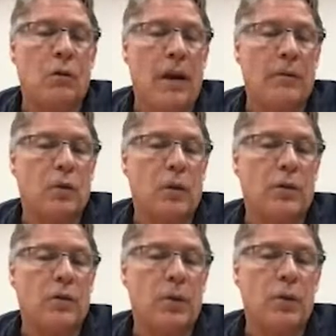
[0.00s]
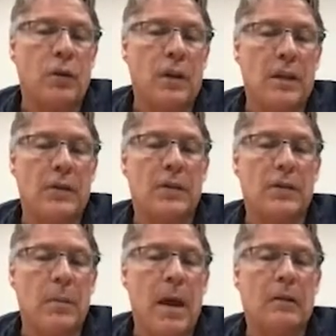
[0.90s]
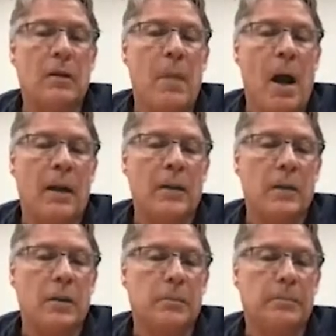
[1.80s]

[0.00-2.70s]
graph's joint distribution that is systematically biased.